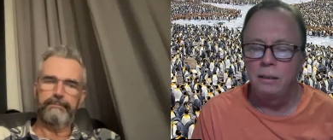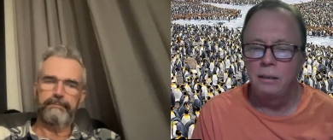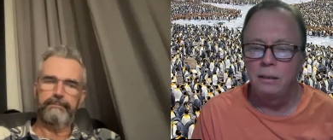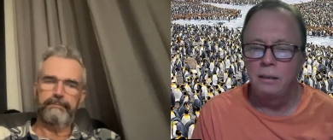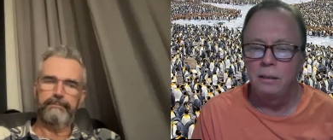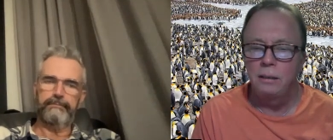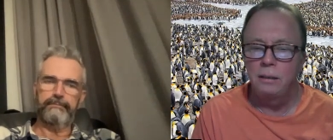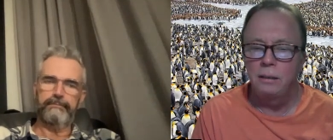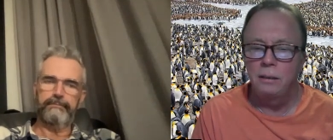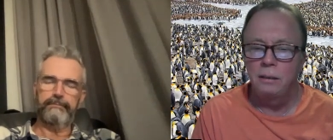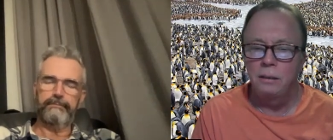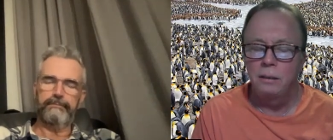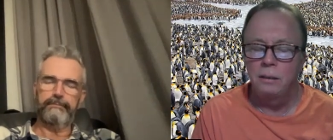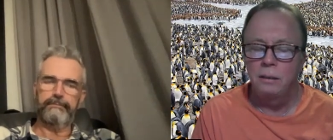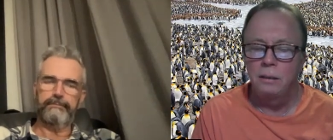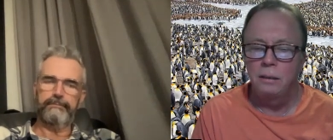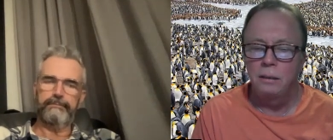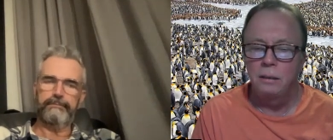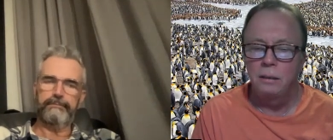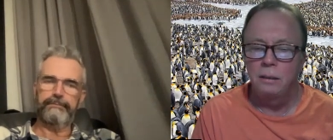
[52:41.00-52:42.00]

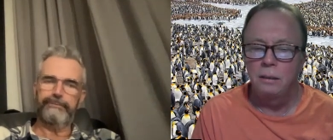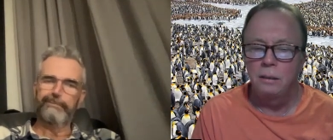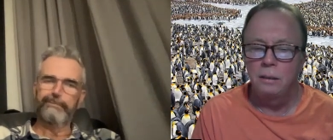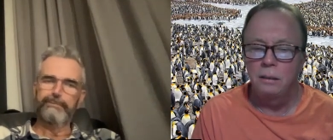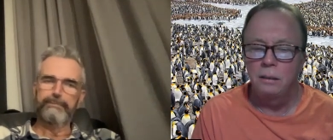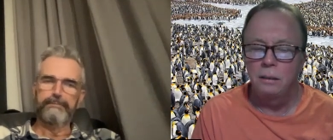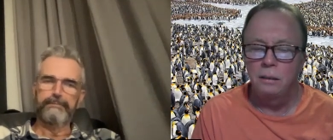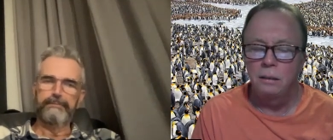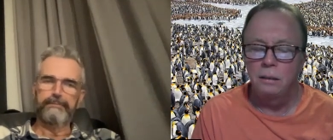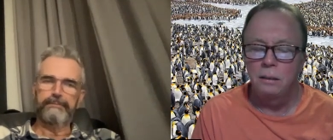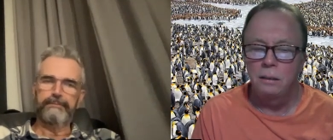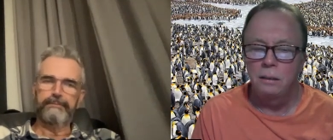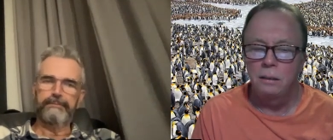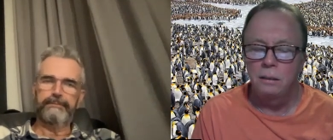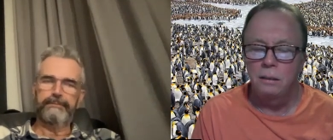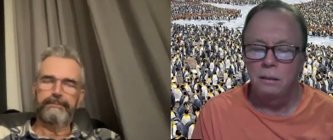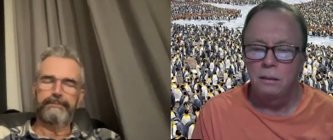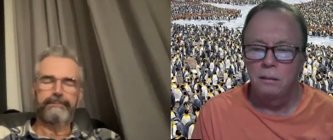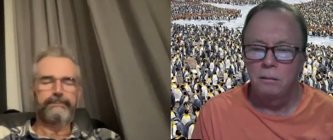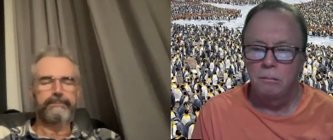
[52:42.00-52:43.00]

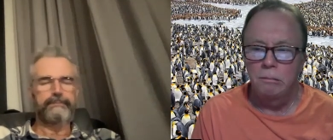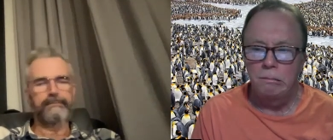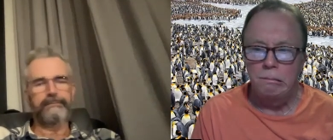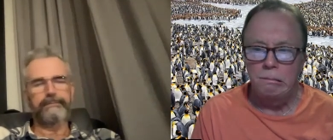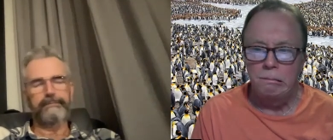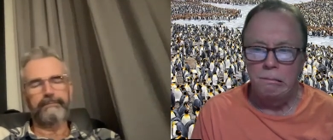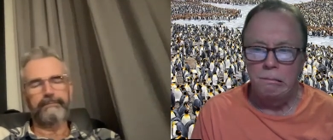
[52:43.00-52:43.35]
(silence)